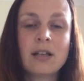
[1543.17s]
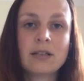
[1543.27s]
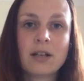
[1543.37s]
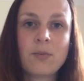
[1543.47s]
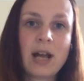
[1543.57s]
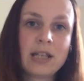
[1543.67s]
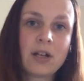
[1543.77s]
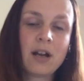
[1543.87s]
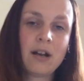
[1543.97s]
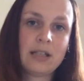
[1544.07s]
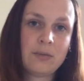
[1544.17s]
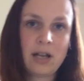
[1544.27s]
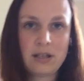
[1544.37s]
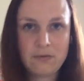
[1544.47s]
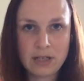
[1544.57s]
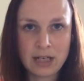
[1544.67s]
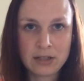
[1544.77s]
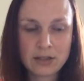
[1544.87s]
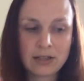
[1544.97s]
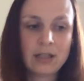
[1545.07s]
so where you cut is where you
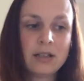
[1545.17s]
finish.